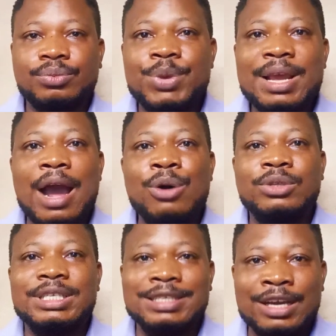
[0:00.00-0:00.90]
Pick
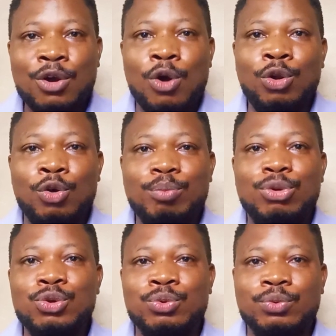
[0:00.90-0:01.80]
out the color
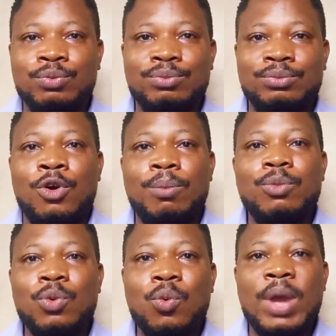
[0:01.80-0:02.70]
blue
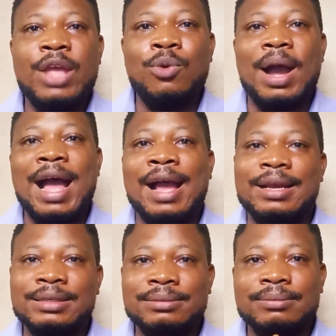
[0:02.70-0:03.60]
from where you
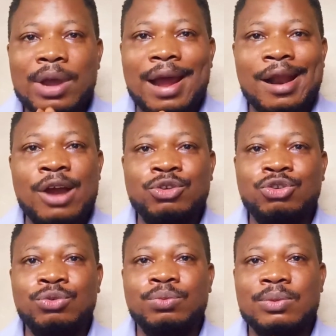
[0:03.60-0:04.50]
are. Look
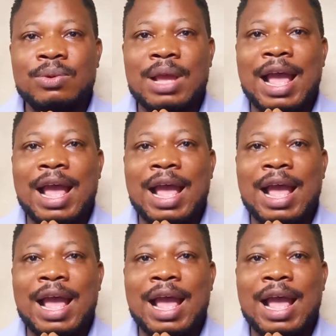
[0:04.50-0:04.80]
around you